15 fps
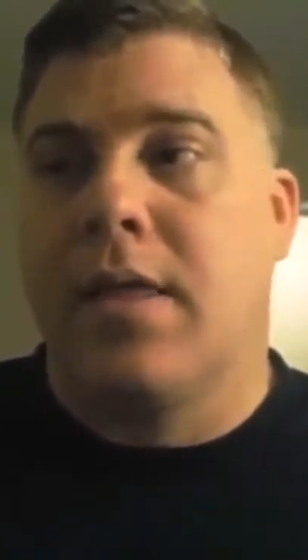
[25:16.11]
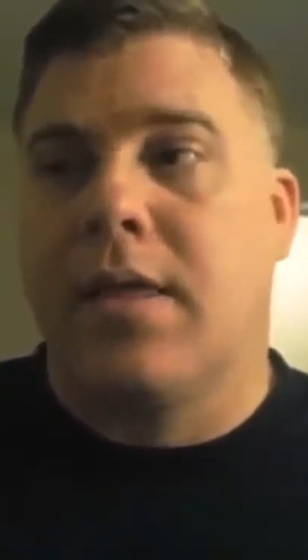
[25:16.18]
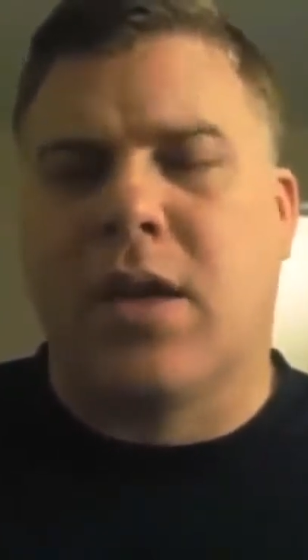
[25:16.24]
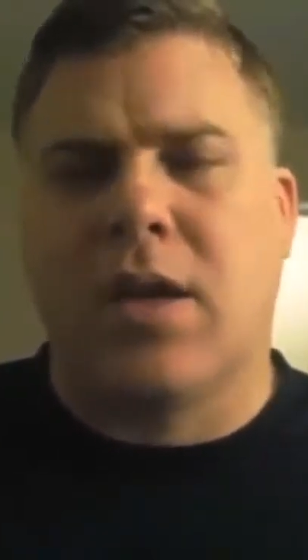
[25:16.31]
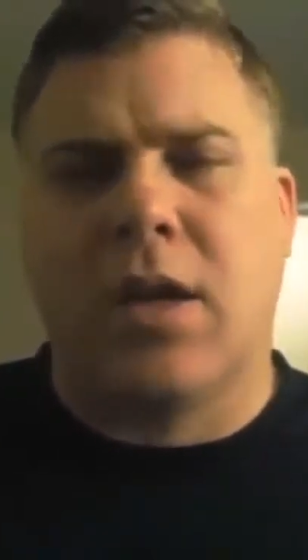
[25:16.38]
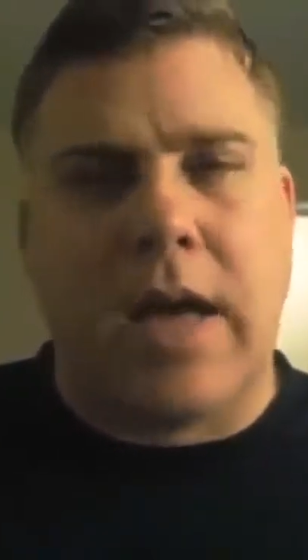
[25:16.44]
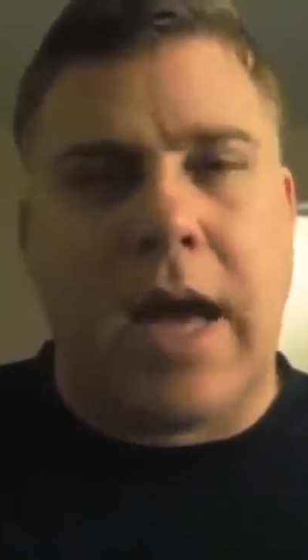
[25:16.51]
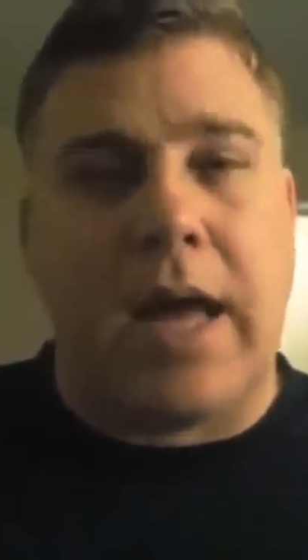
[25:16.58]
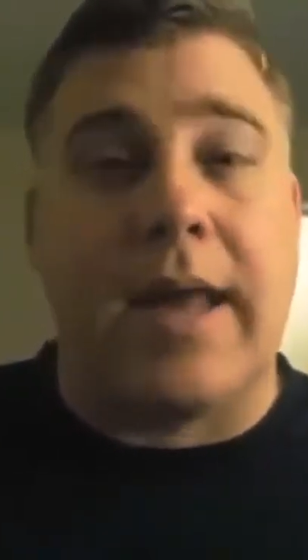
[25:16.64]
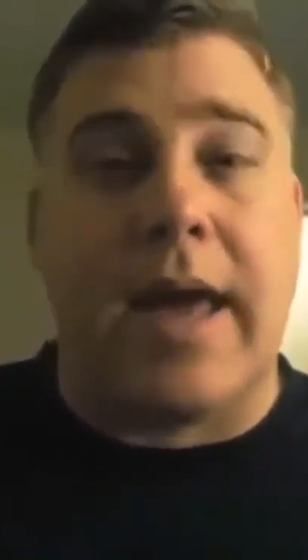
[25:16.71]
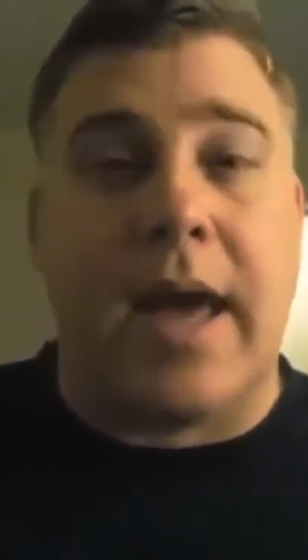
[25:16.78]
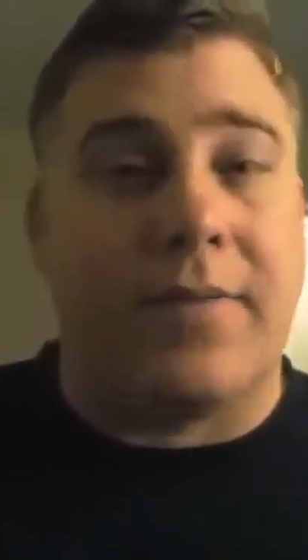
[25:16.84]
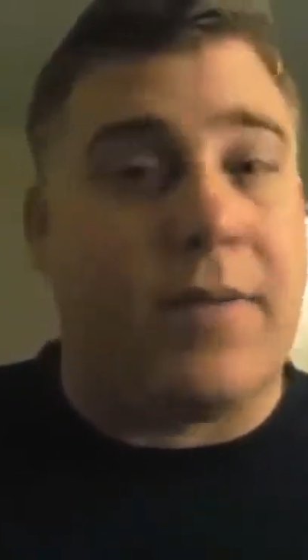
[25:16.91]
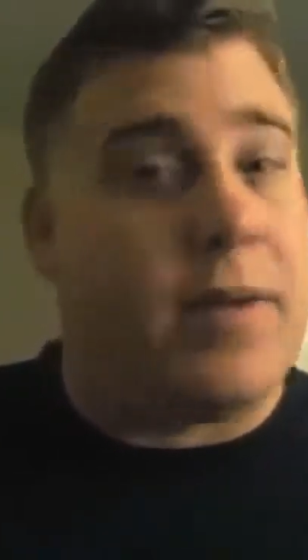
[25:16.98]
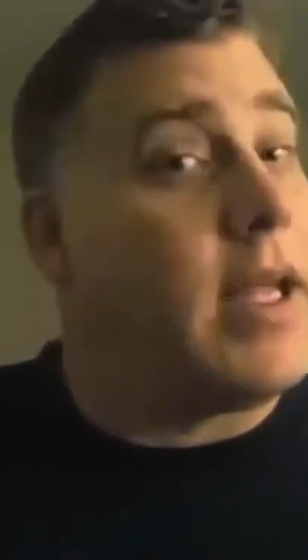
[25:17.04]
they could have gotten
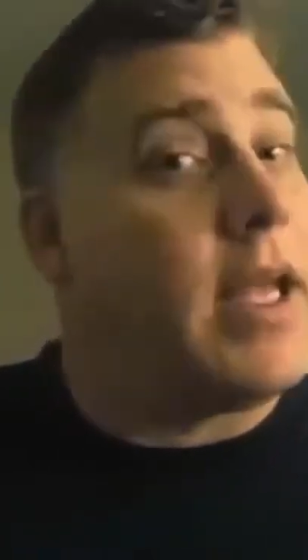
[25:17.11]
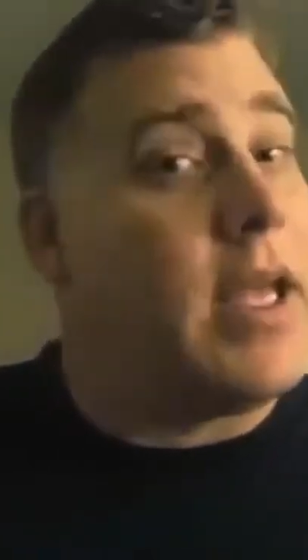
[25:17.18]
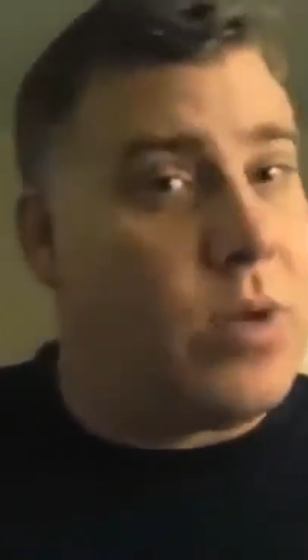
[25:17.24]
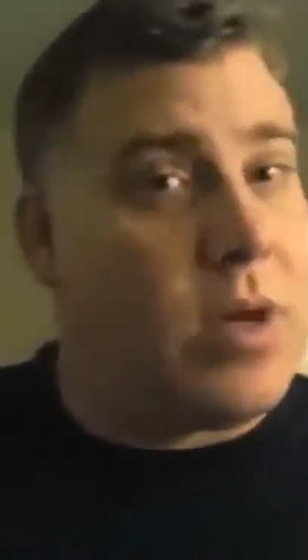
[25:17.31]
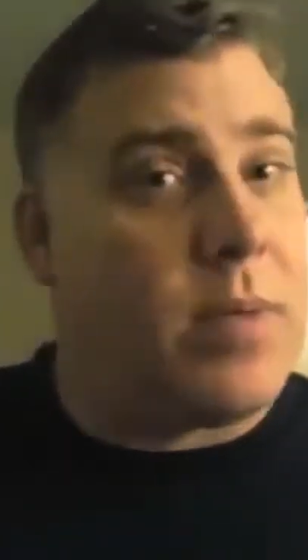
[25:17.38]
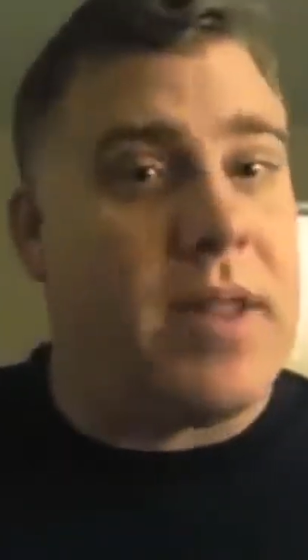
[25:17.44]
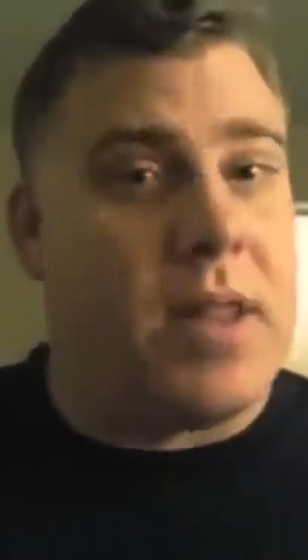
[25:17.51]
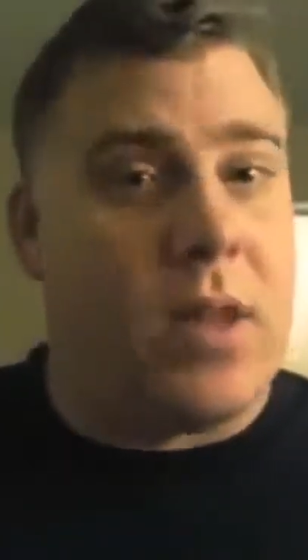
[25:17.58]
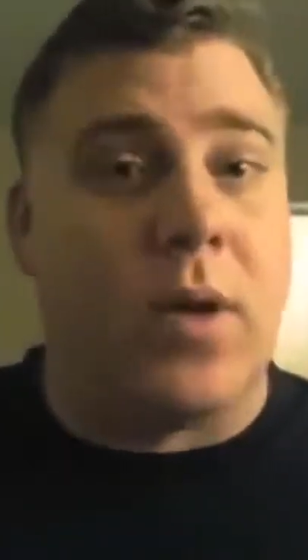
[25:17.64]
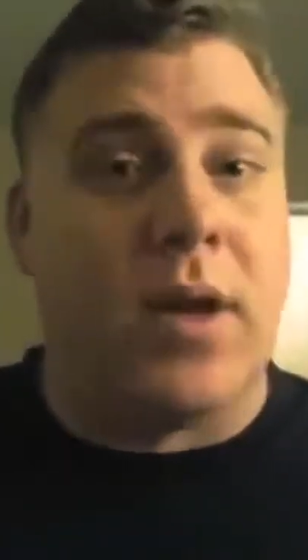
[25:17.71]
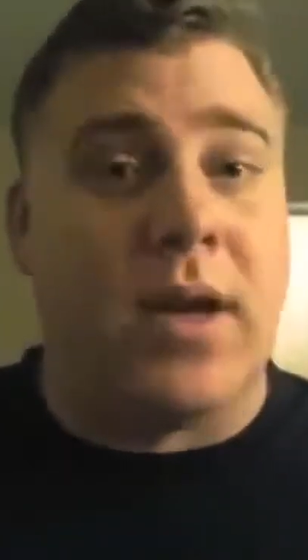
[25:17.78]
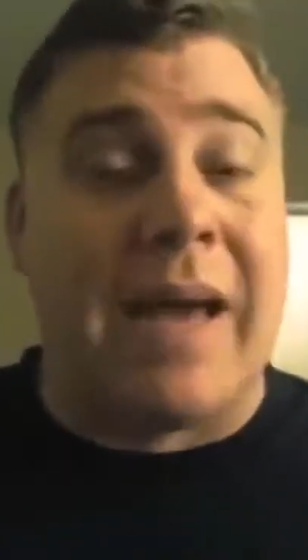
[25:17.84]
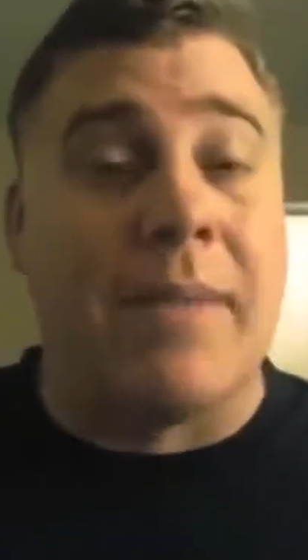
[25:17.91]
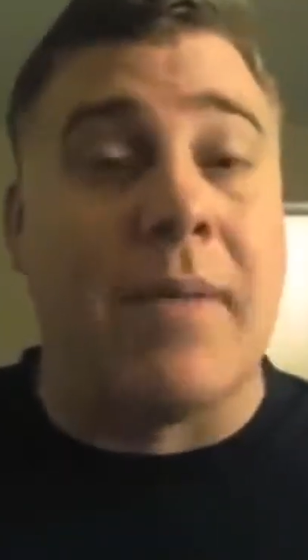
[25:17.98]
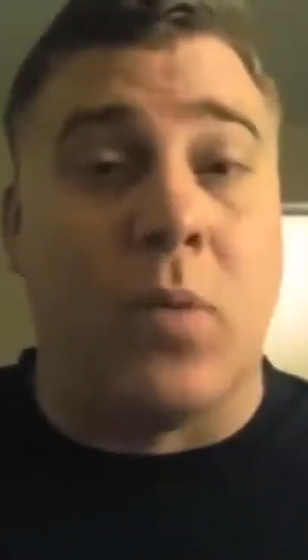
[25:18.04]
out of it, he would have been the
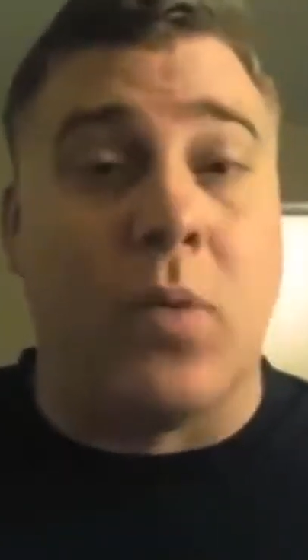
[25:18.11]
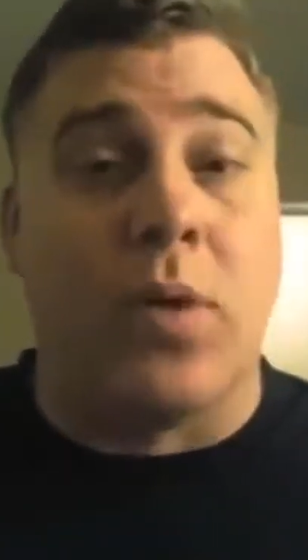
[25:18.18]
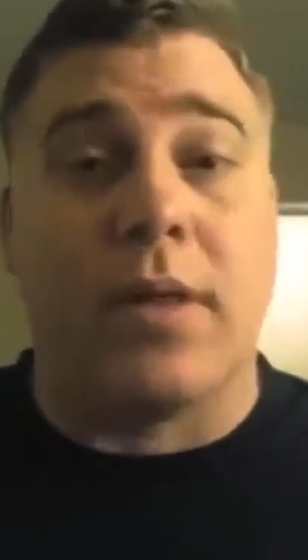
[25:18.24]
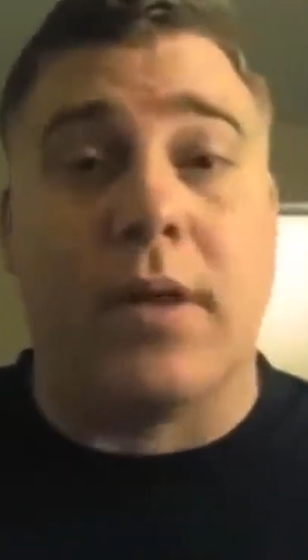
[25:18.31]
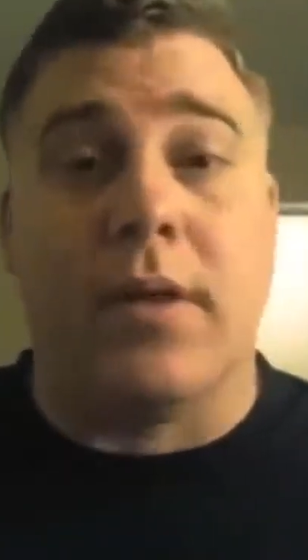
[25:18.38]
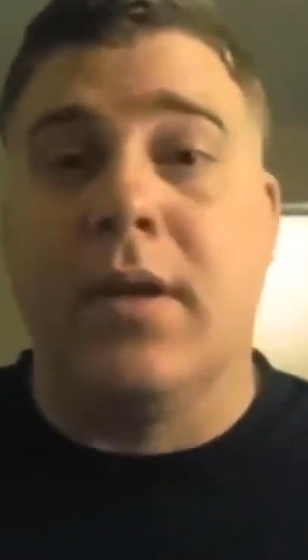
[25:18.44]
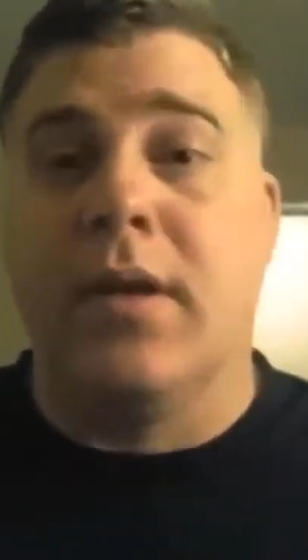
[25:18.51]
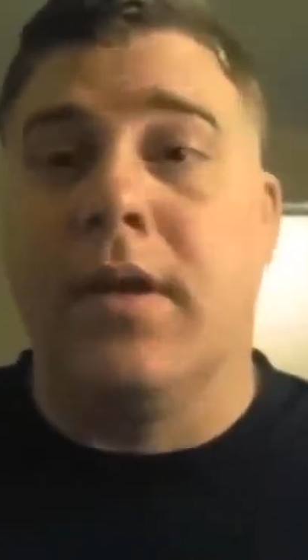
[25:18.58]
one to come up with it.